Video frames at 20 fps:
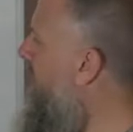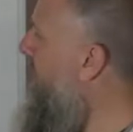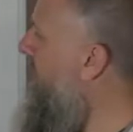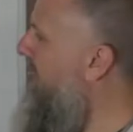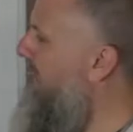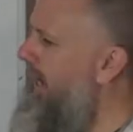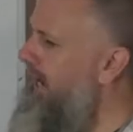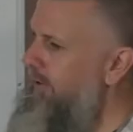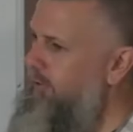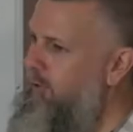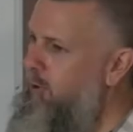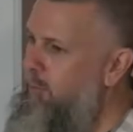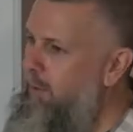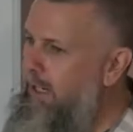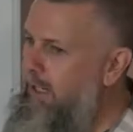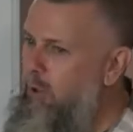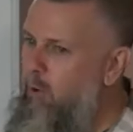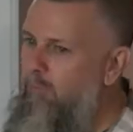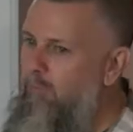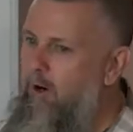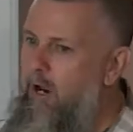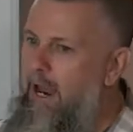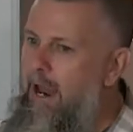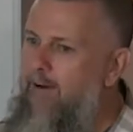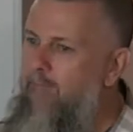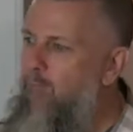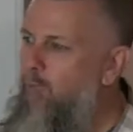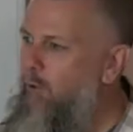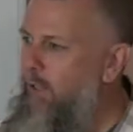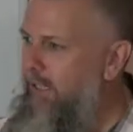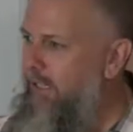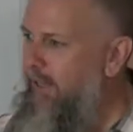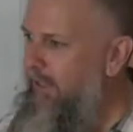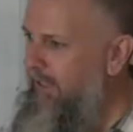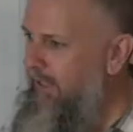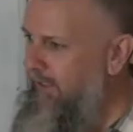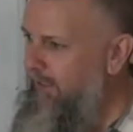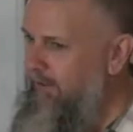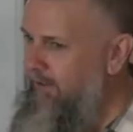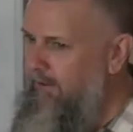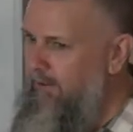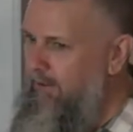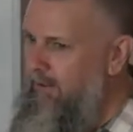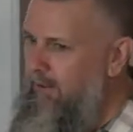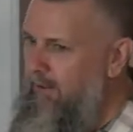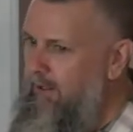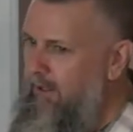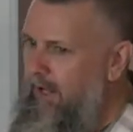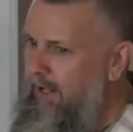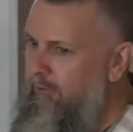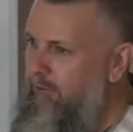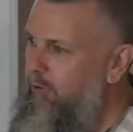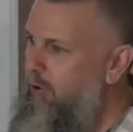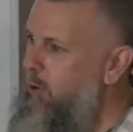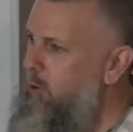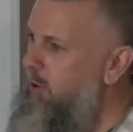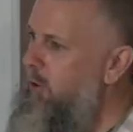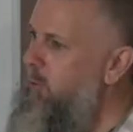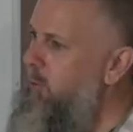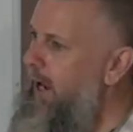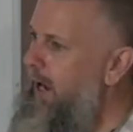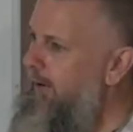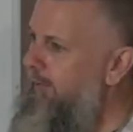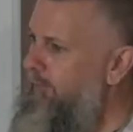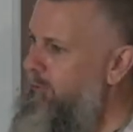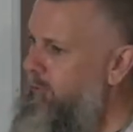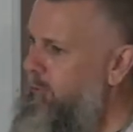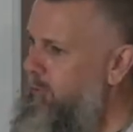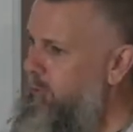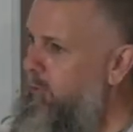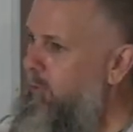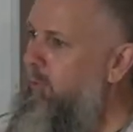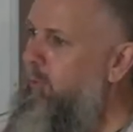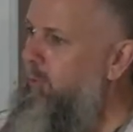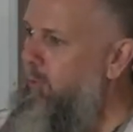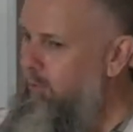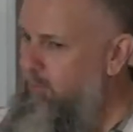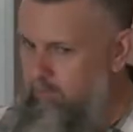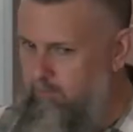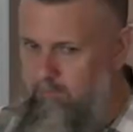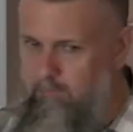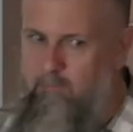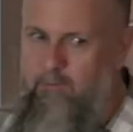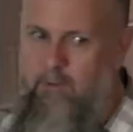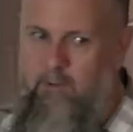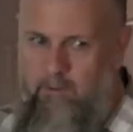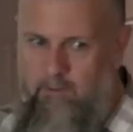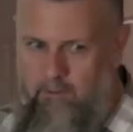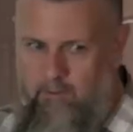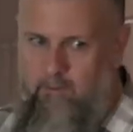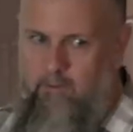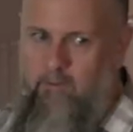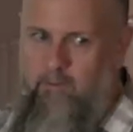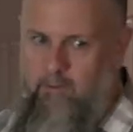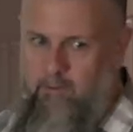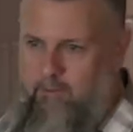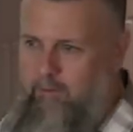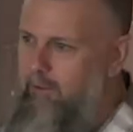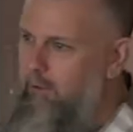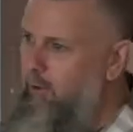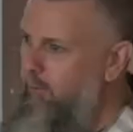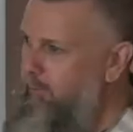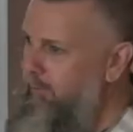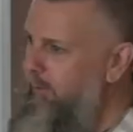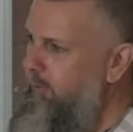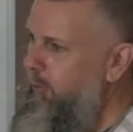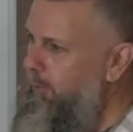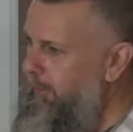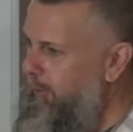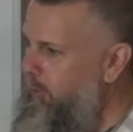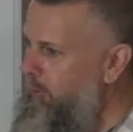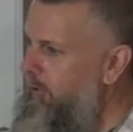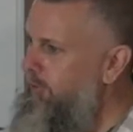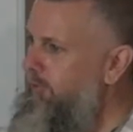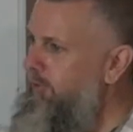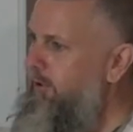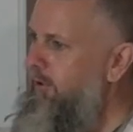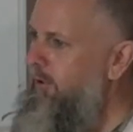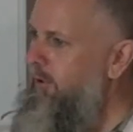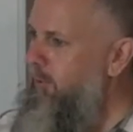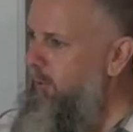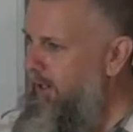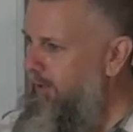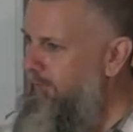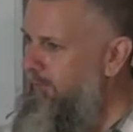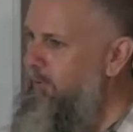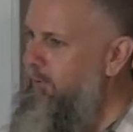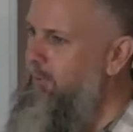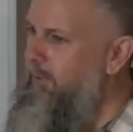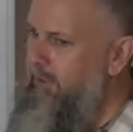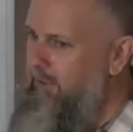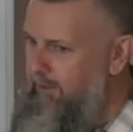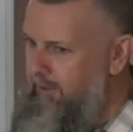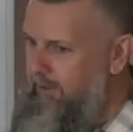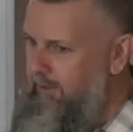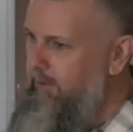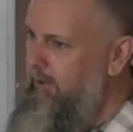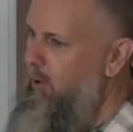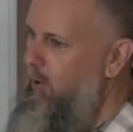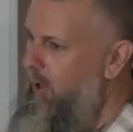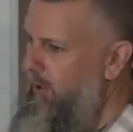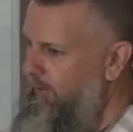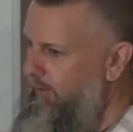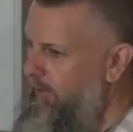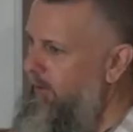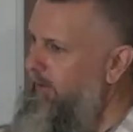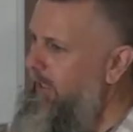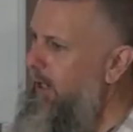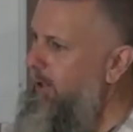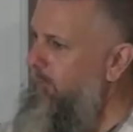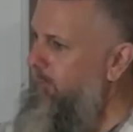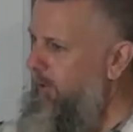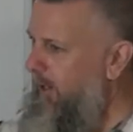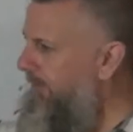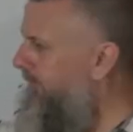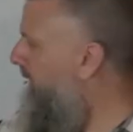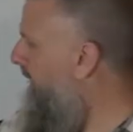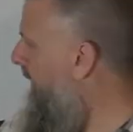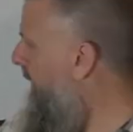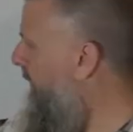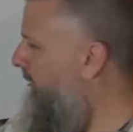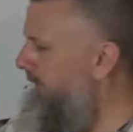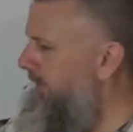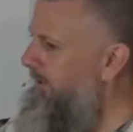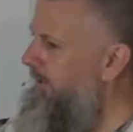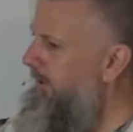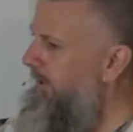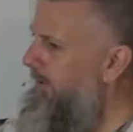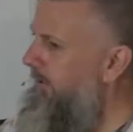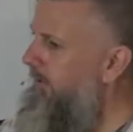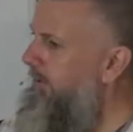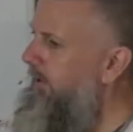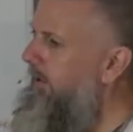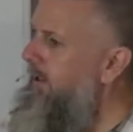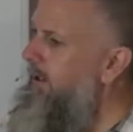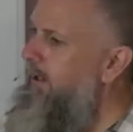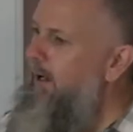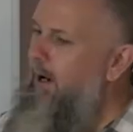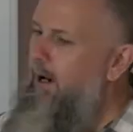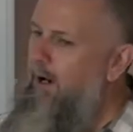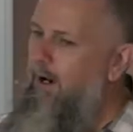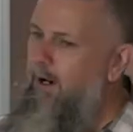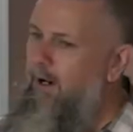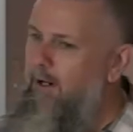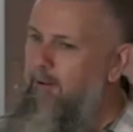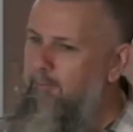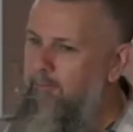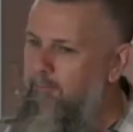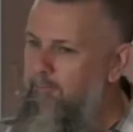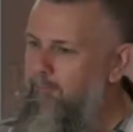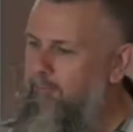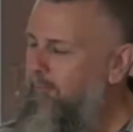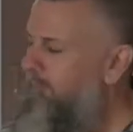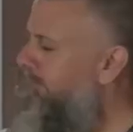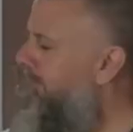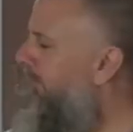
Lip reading: has domain over everything, and so you have to, you know, be super Christian. You have to be, you know, on the lookout for every little detail. And